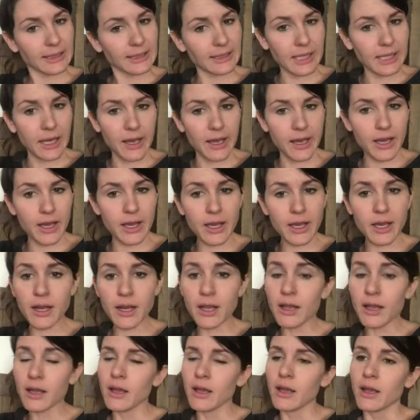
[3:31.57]
said,
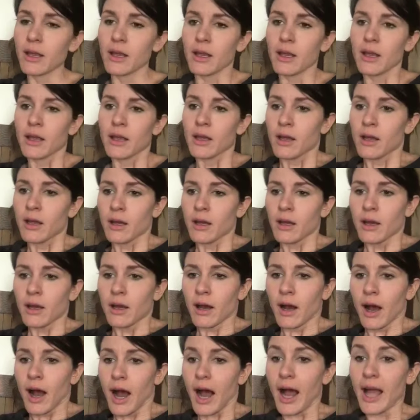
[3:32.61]

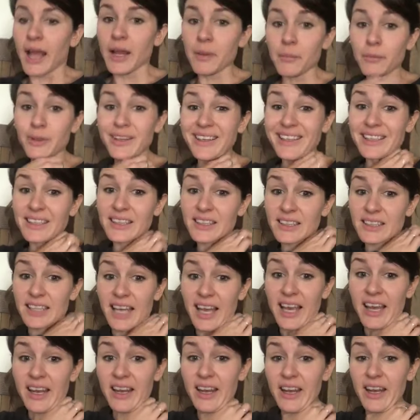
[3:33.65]
I am really
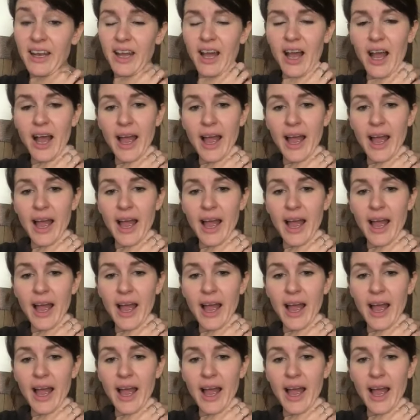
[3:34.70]
excited.